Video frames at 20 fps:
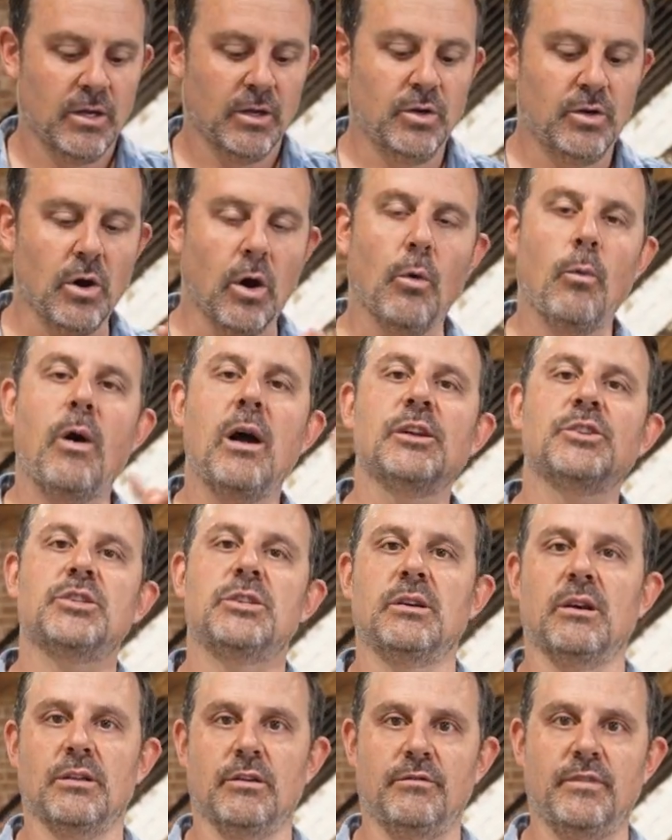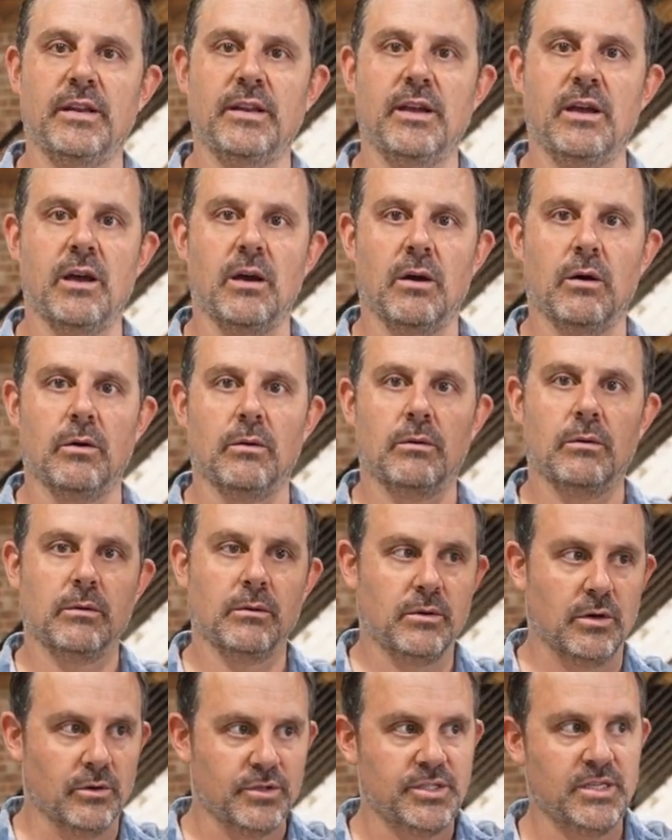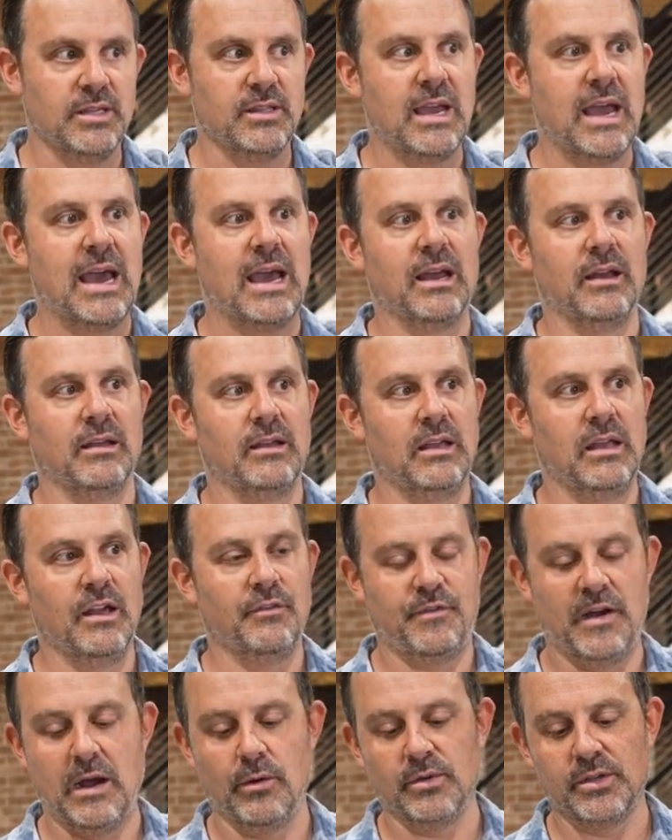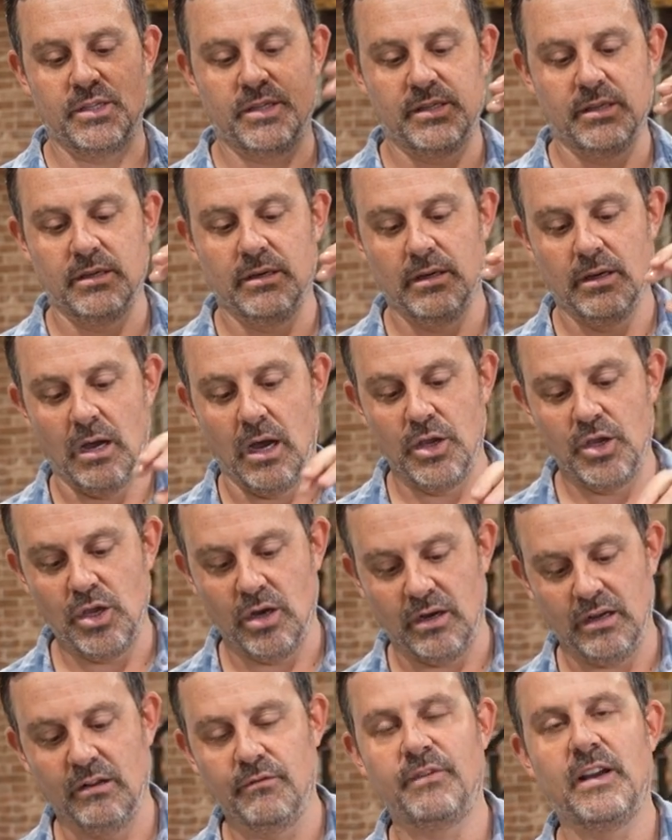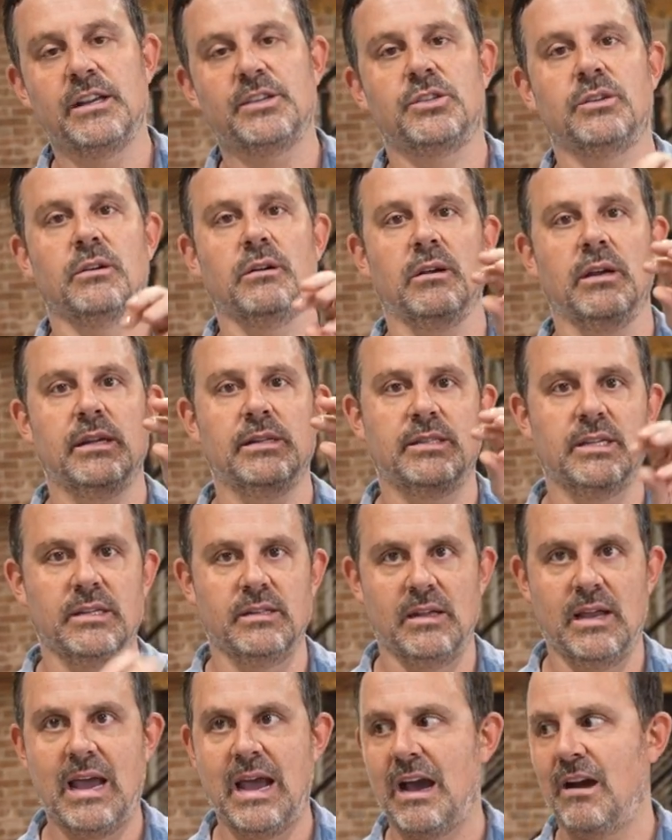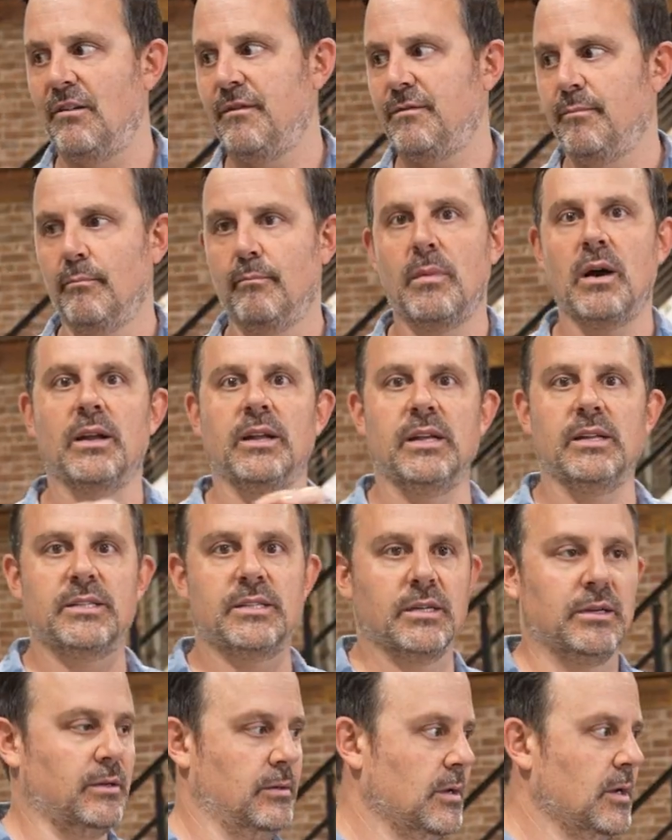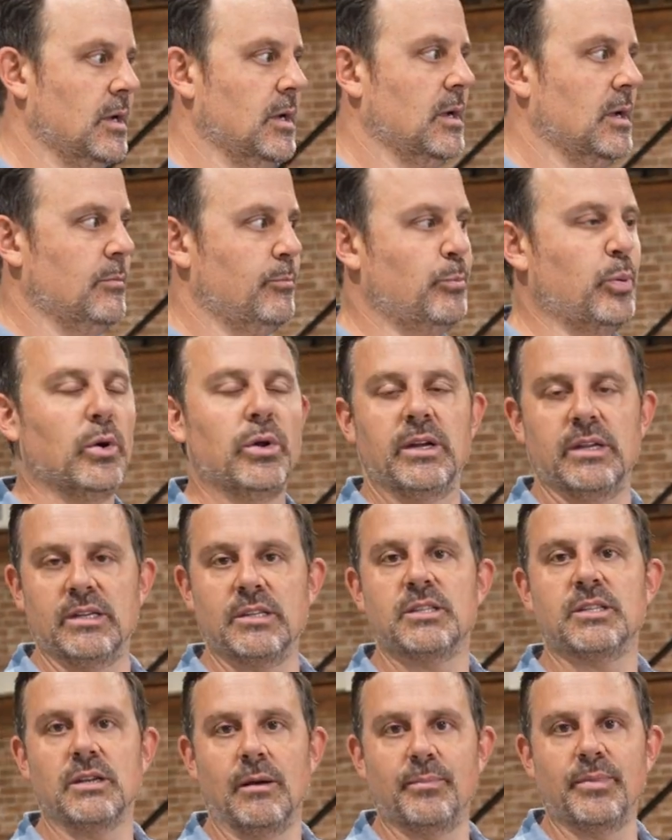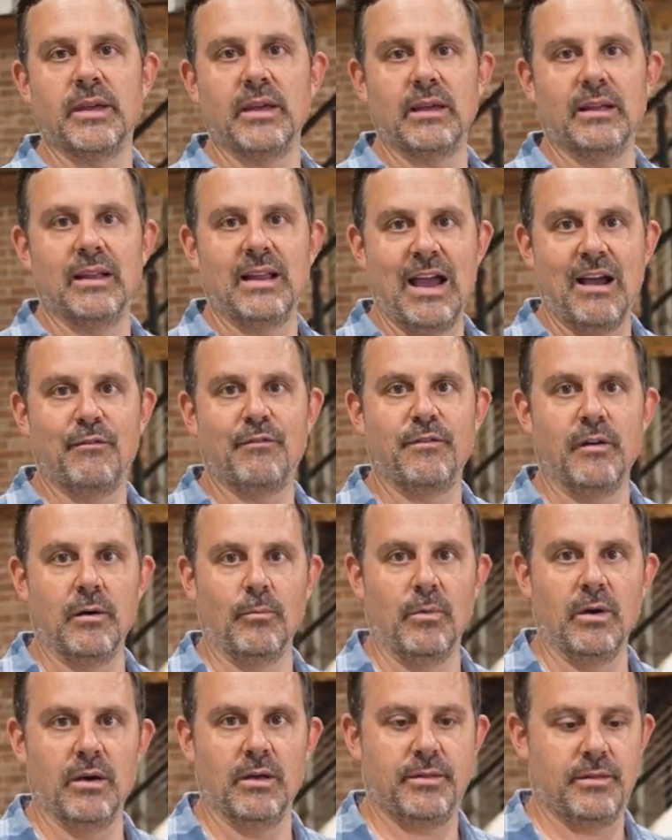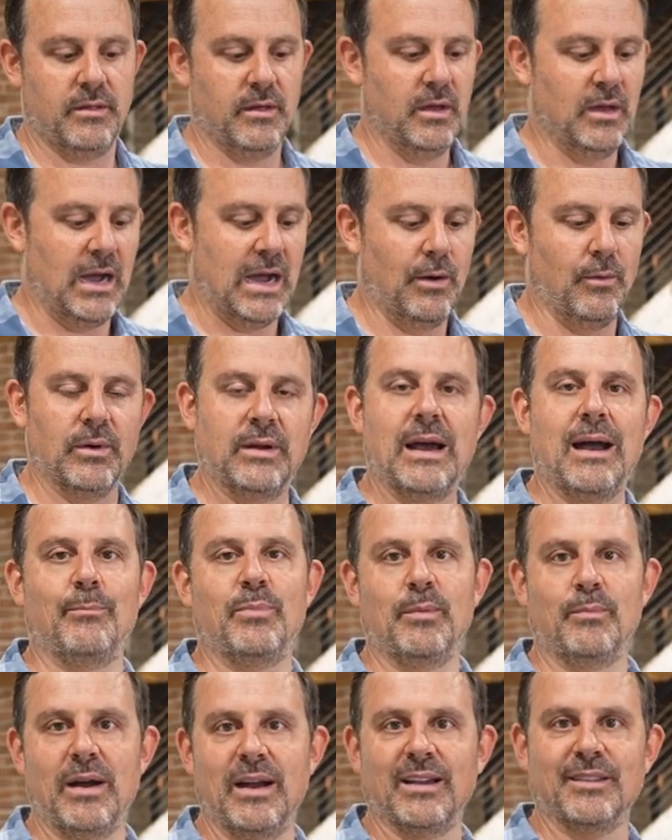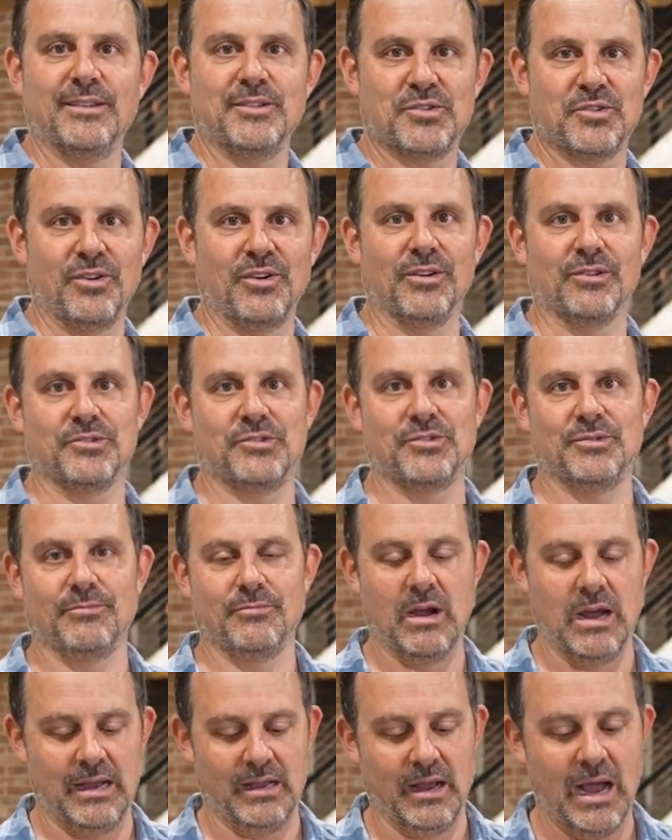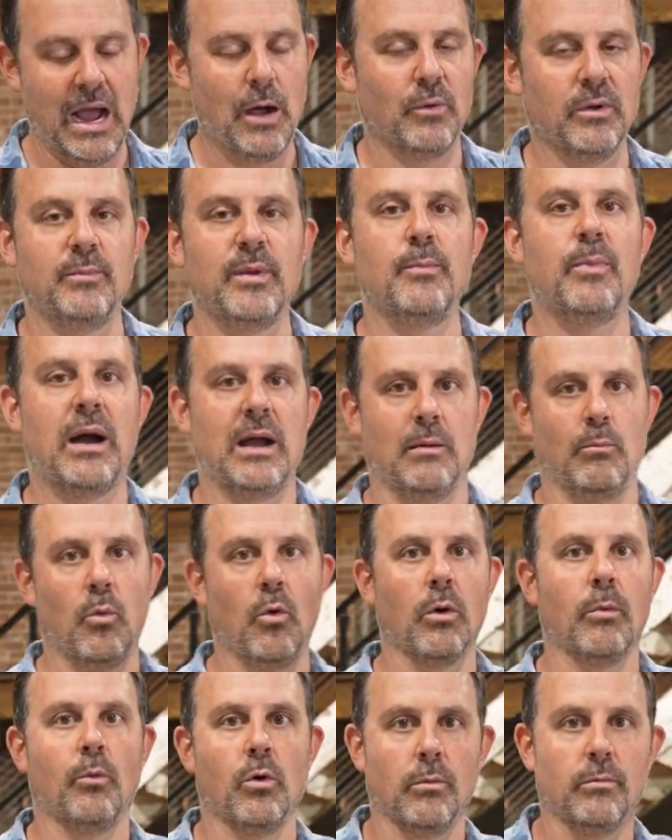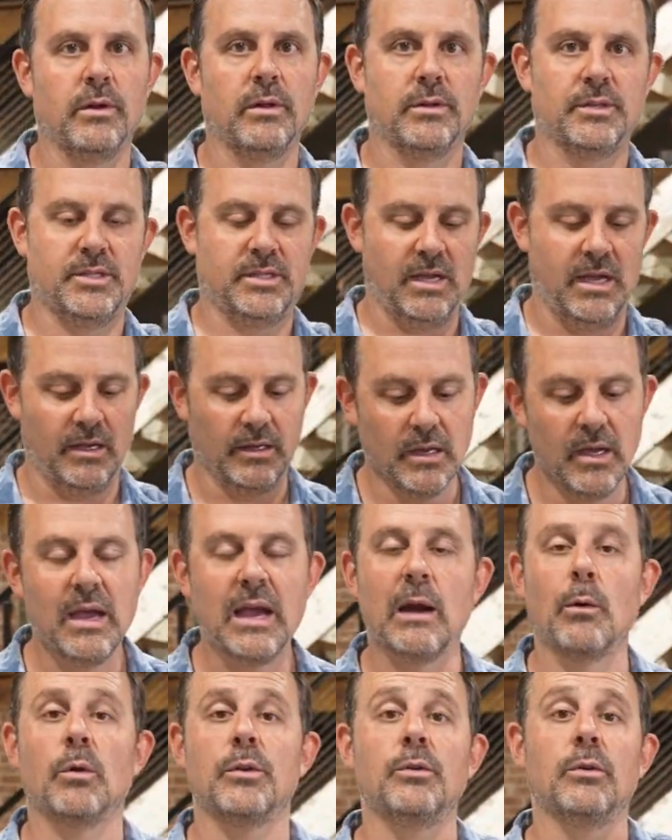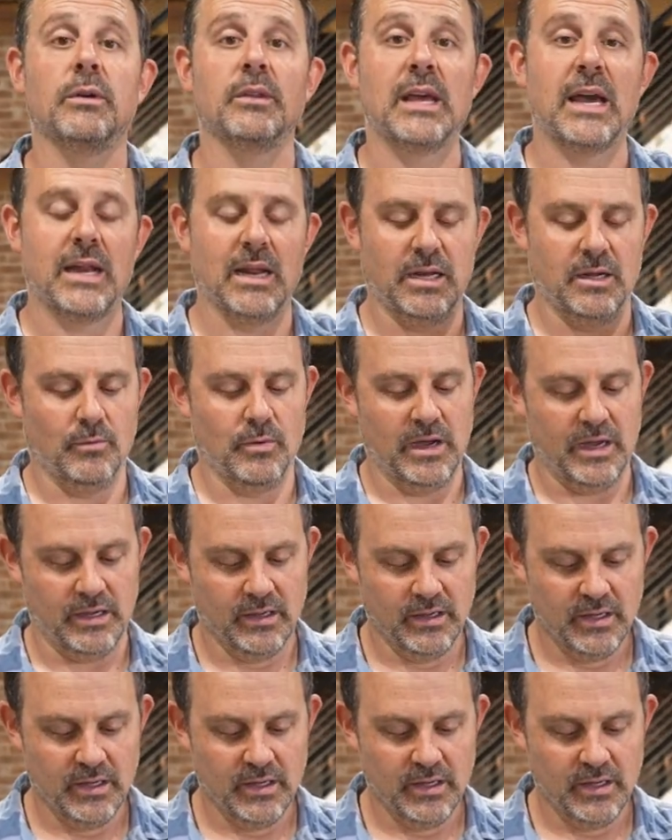Go watch the other video, go see that. If I was a young investor and didn't have money to put into something and have fun with, I would not be buying these cars, right? I would be buying more and more real estate, and we're doing that anyway.